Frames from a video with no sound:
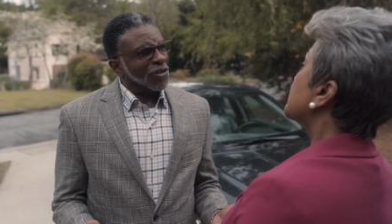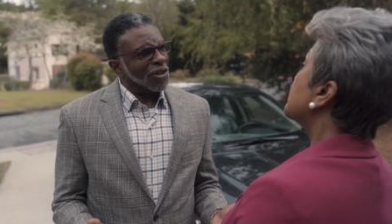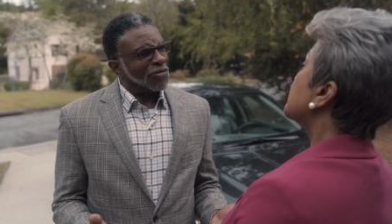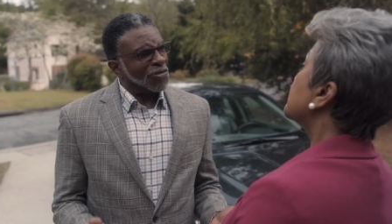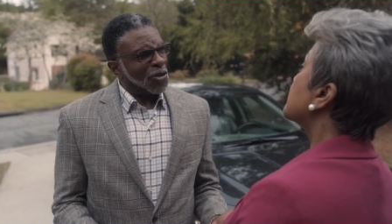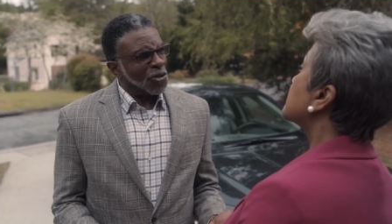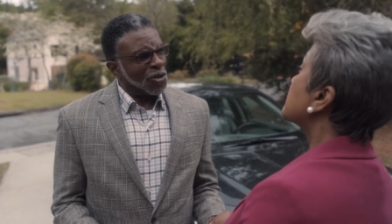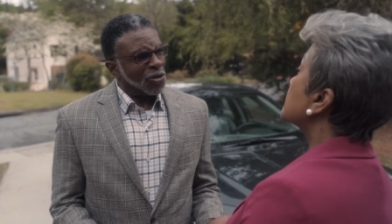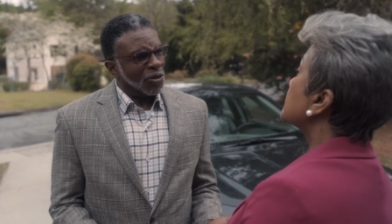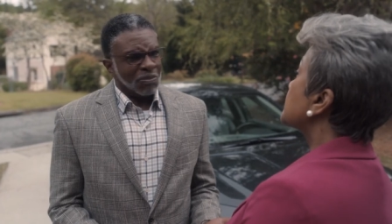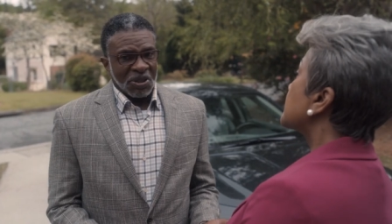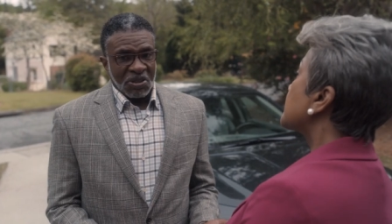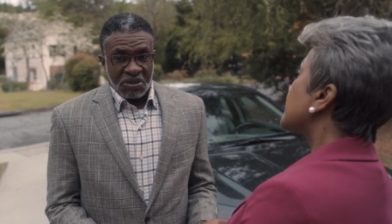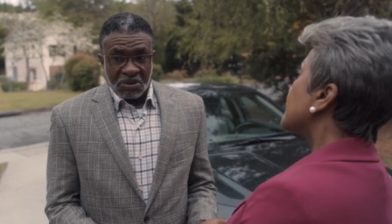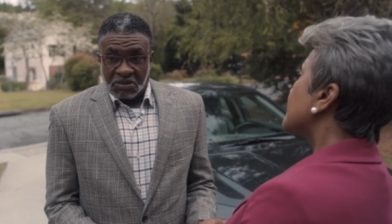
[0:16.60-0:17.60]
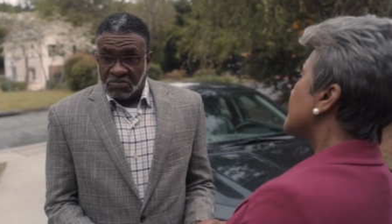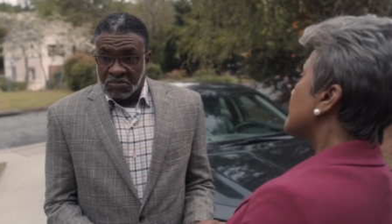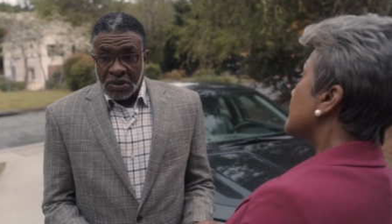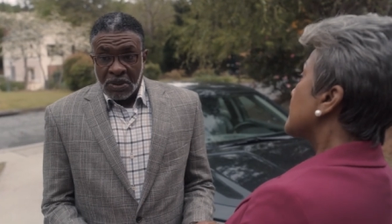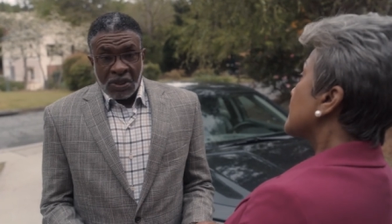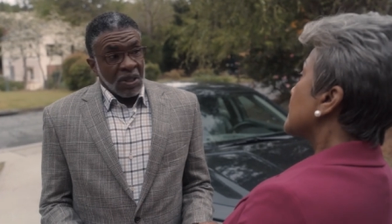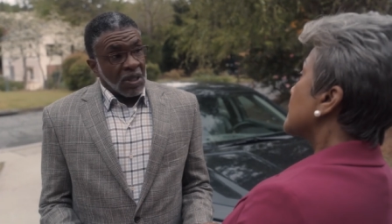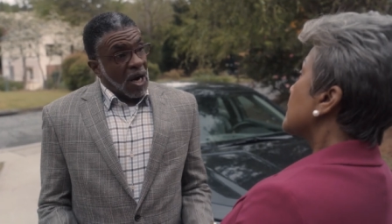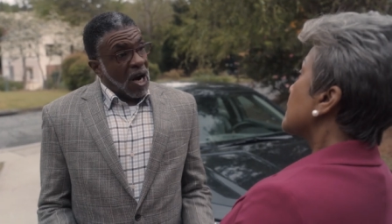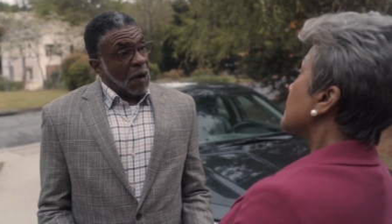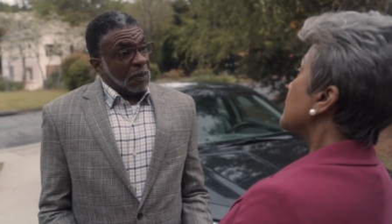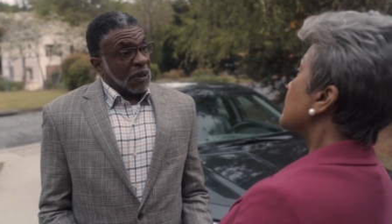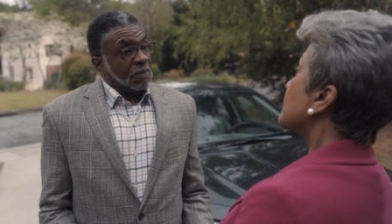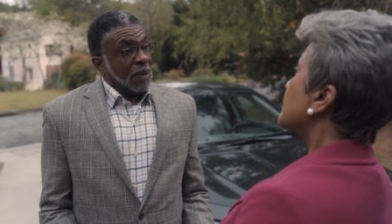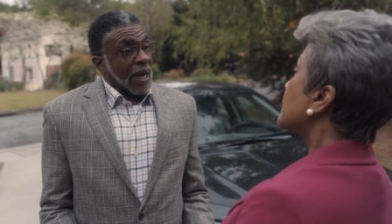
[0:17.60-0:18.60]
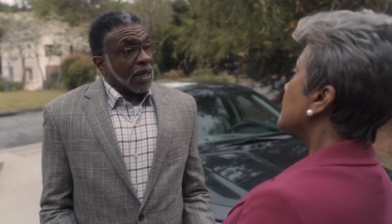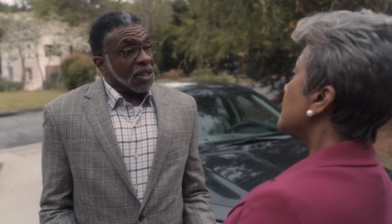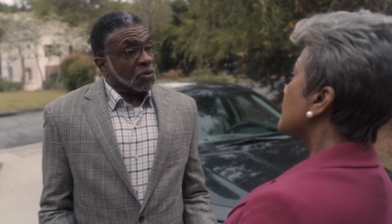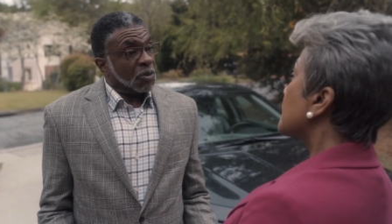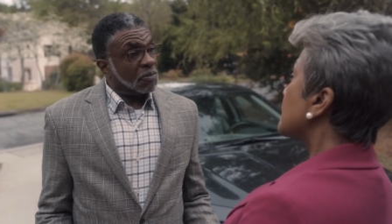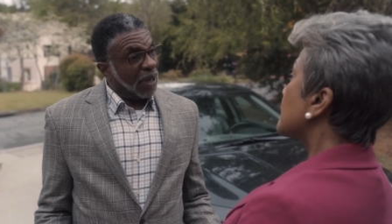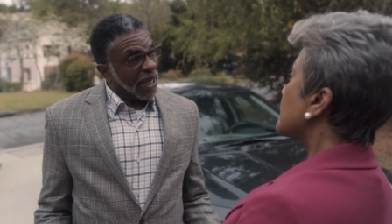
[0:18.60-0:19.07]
of its future to a bunch of carpetbaggers with